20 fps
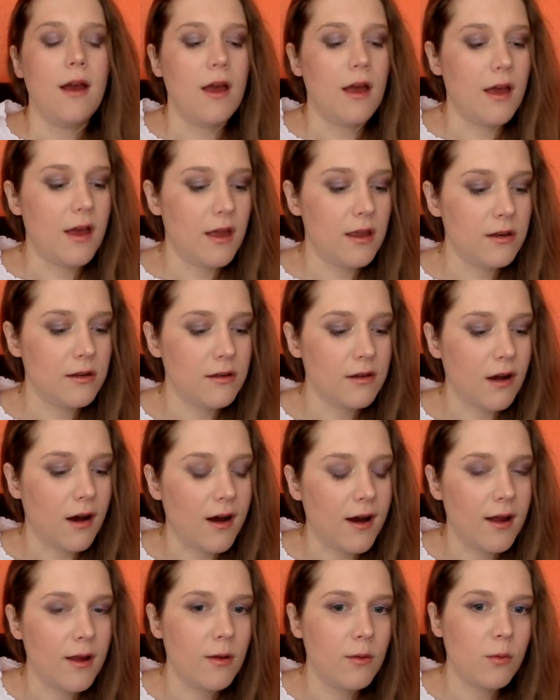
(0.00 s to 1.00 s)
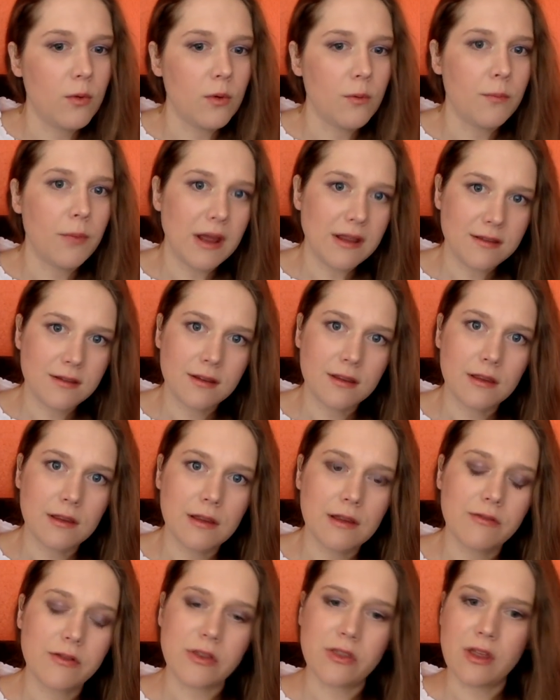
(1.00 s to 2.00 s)
And I will basically
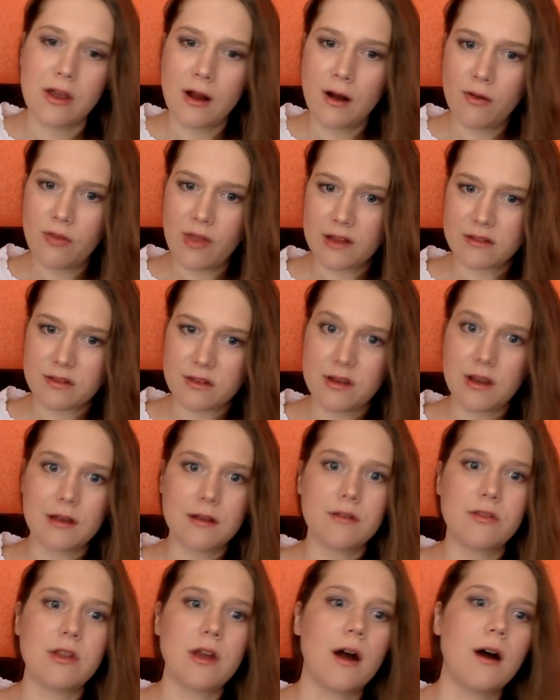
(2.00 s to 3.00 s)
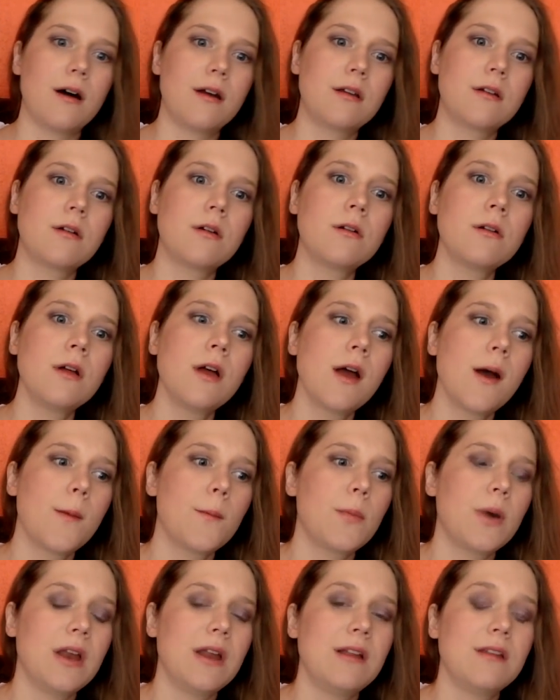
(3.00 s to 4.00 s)
leave it there. That's the end of the article,
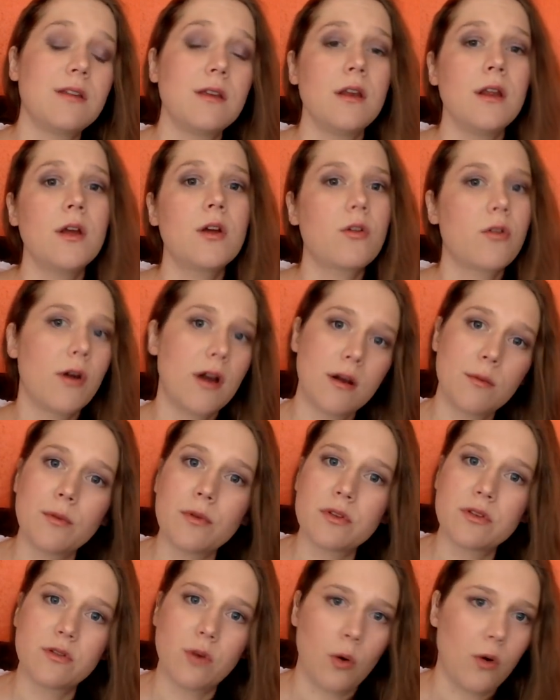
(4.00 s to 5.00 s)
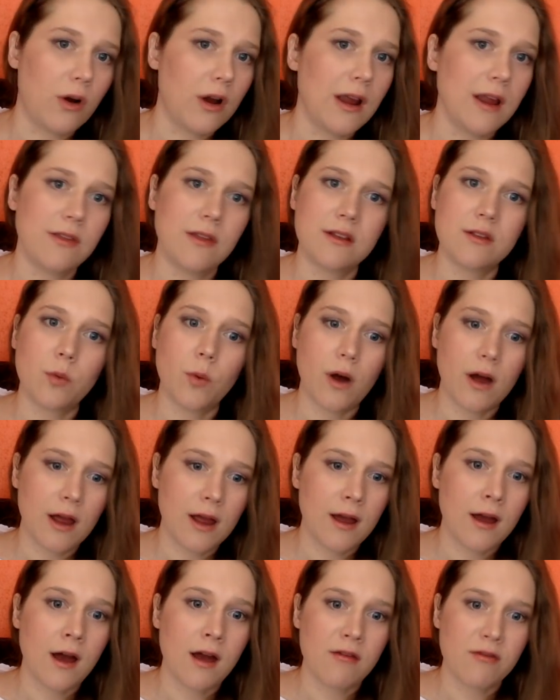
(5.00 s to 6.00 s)
but it's an incredible story, and that's
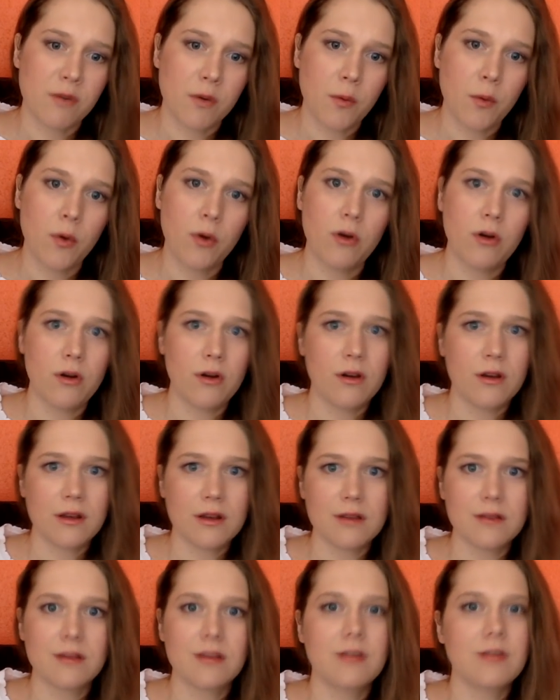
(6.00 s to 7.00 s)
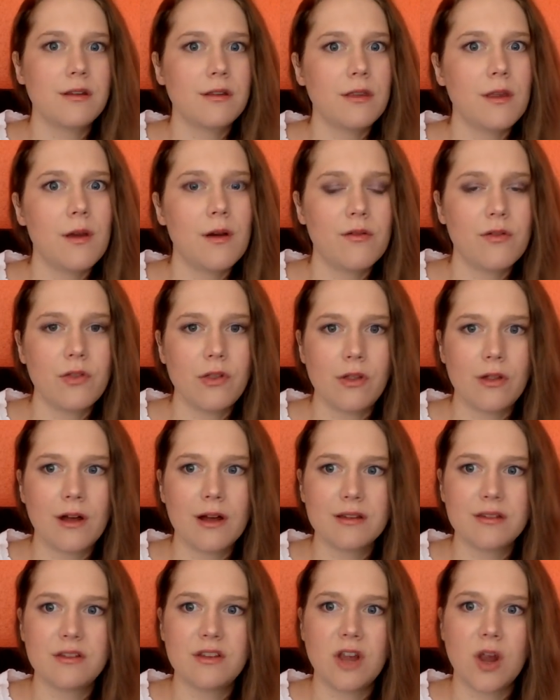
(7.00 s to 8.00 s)
why I've reported on it consistently over the
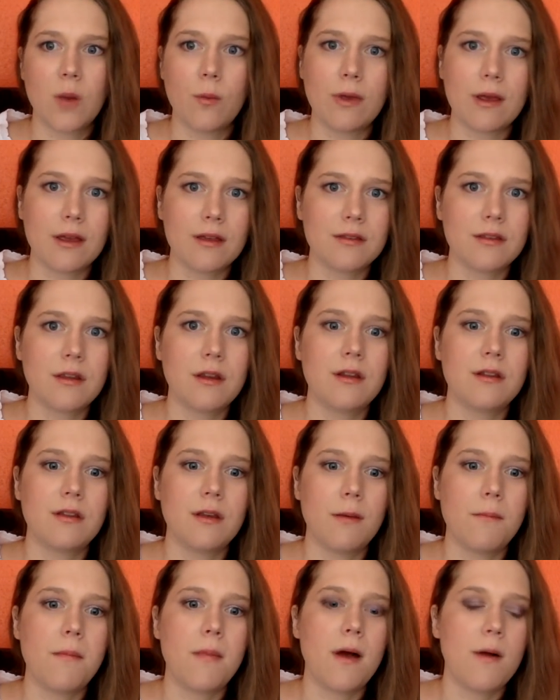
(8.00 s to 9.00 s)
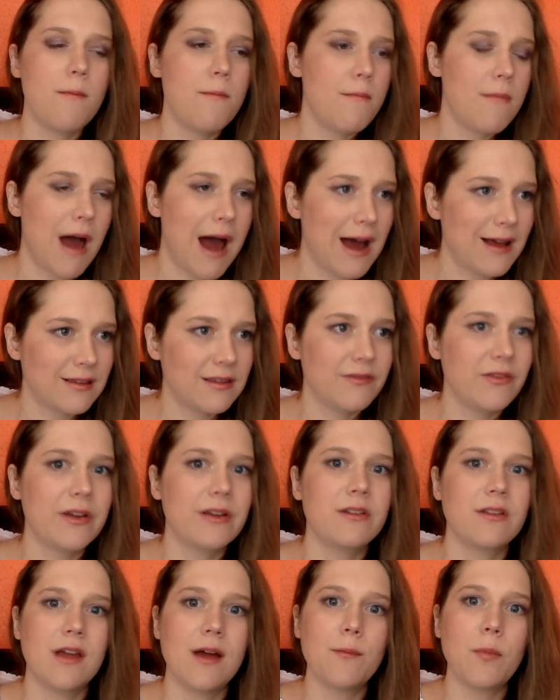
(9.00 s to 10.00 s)
last year, because it is a massive
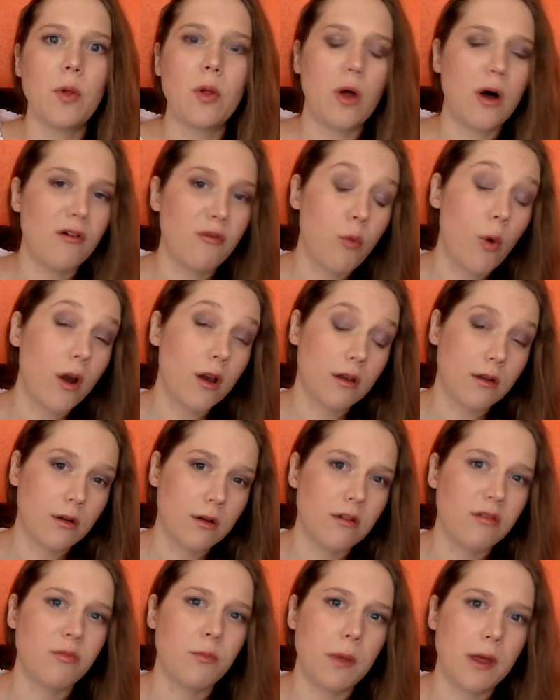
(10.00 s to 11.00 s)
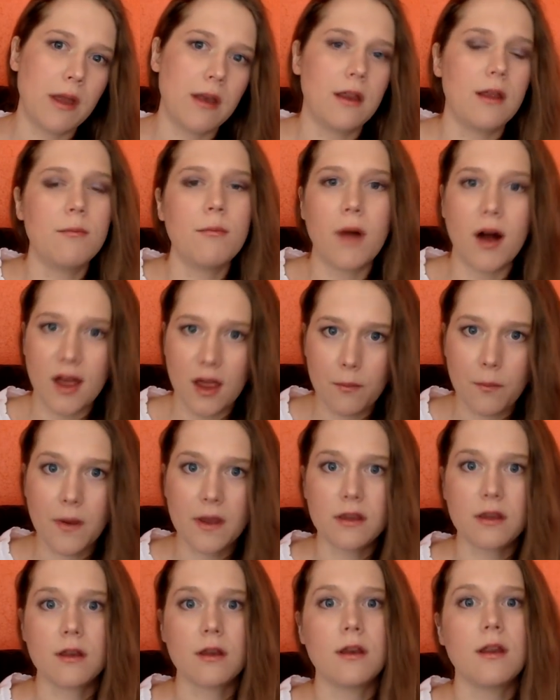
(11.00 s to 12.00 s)
example of what could have been, in my
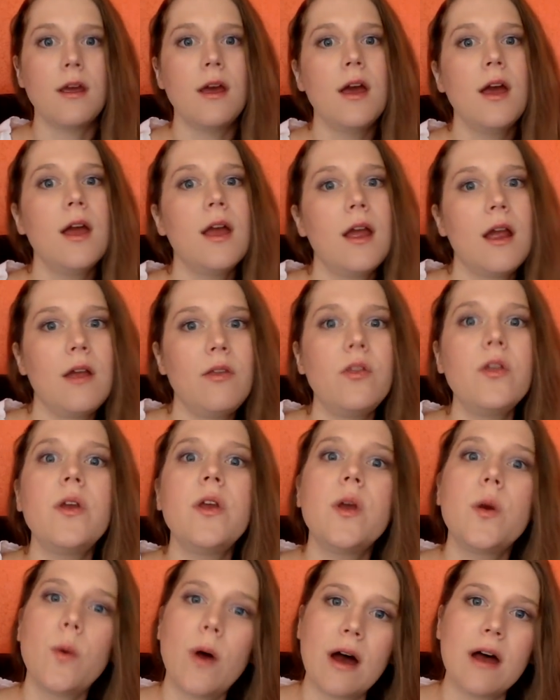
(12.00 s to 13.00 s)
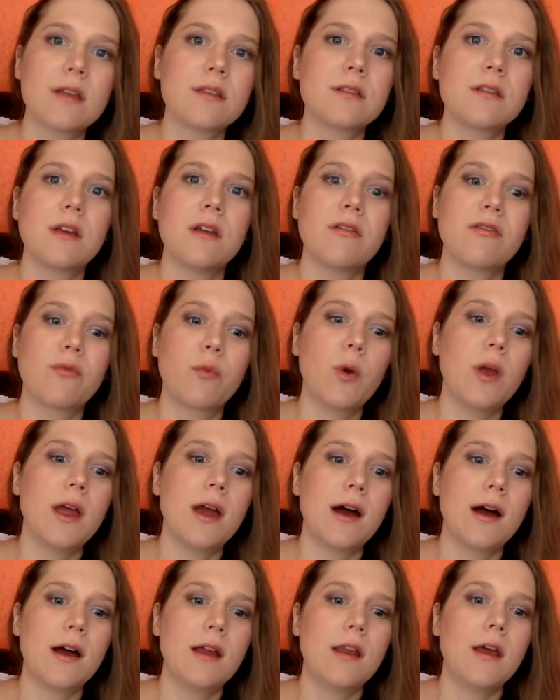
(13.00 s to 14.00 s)
opinion, in the US if we
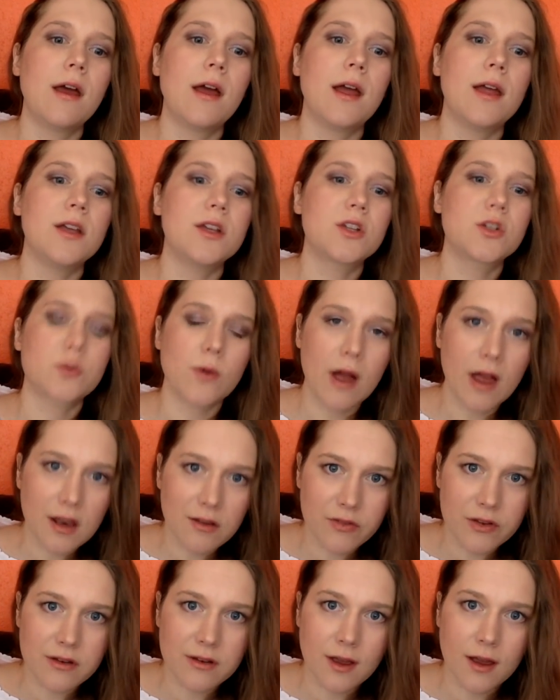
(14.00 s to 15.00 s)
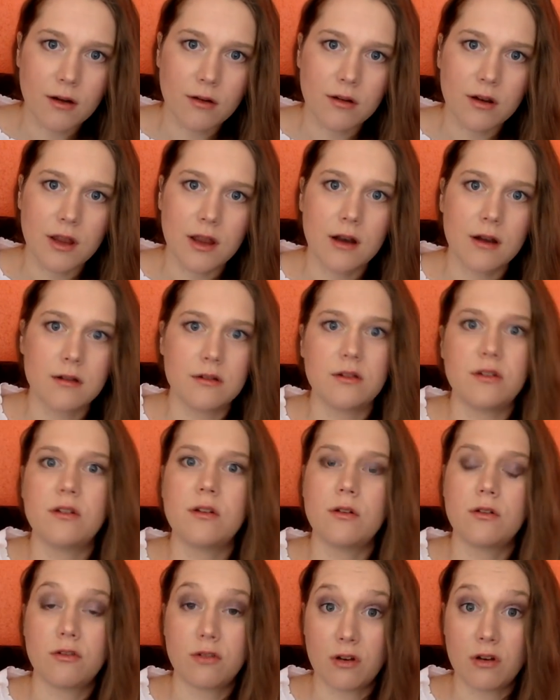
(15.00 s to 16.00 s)
had a shred of integrity in our
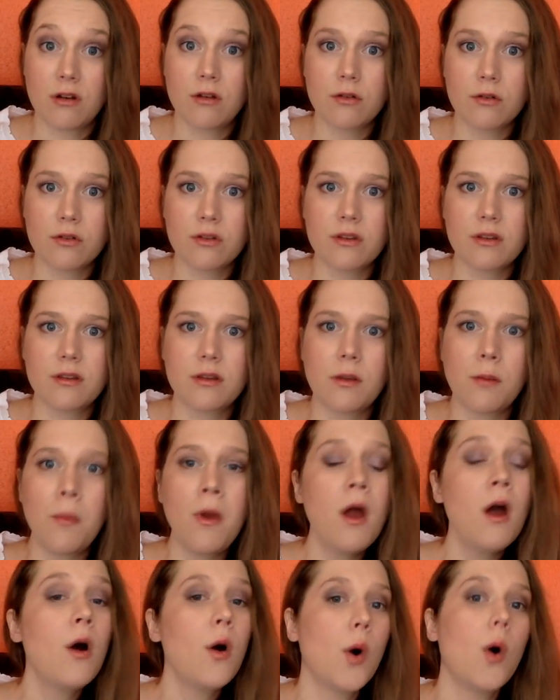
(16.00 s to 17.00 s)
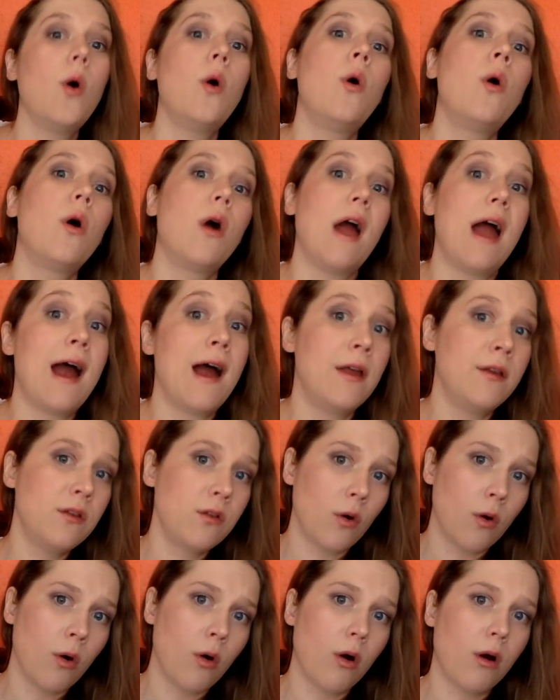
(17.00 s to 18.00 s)
judicial system, or
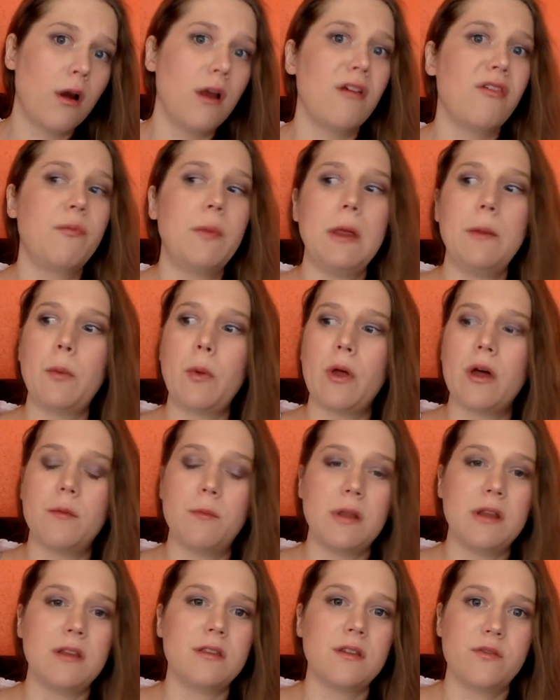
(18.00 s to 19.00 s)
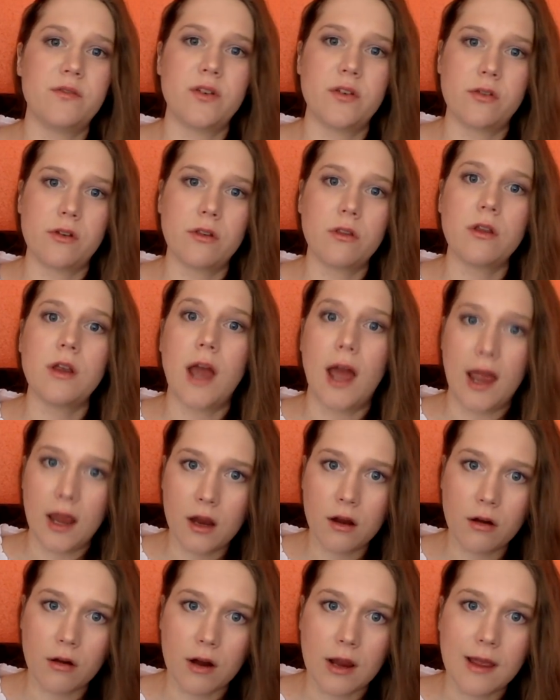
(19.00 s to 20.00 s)
if people had been sufficiently
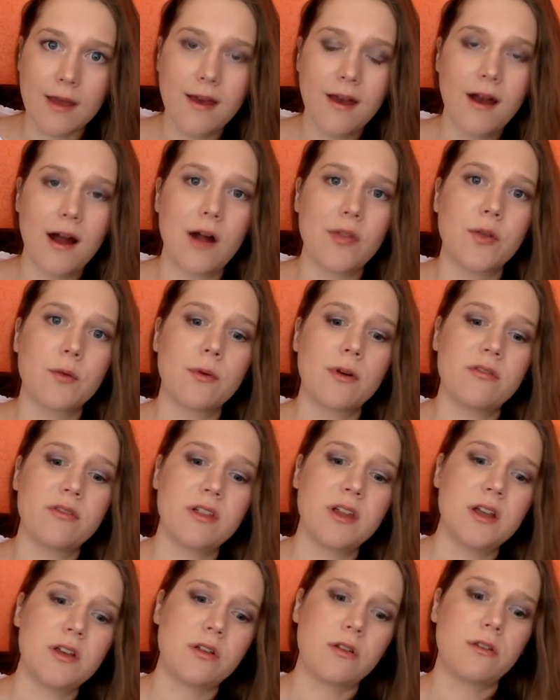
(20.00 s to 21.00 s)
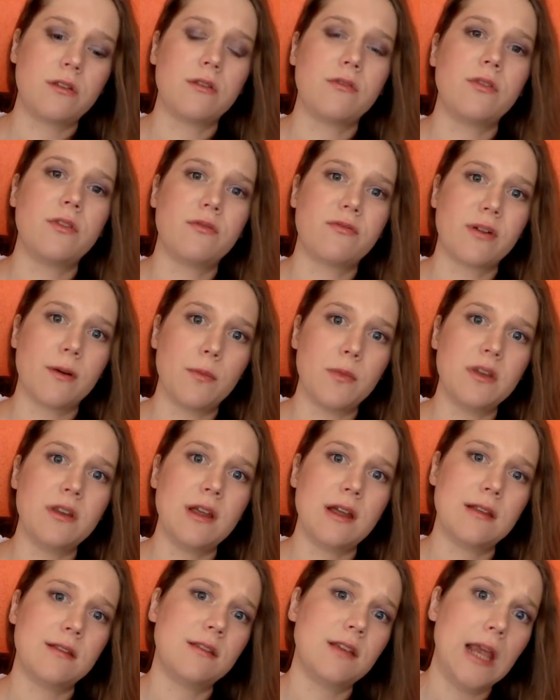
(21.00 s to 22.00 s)
angry at the revelations from the
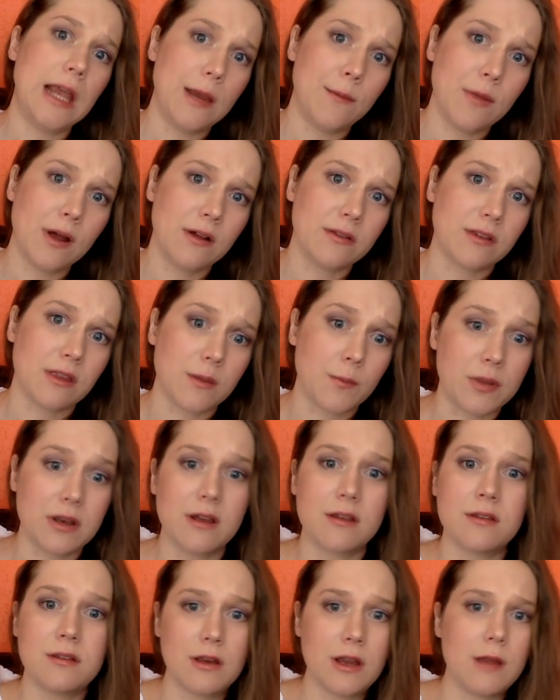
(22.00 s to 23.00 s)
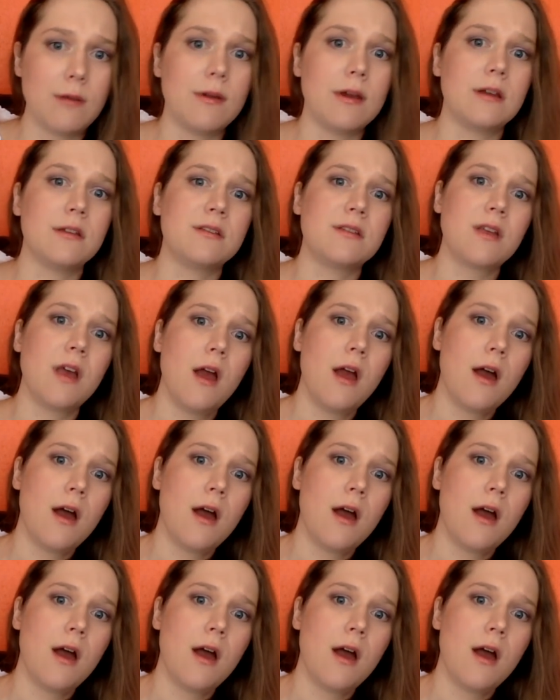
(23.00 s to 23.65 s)
DNC emails and the Podesta emails.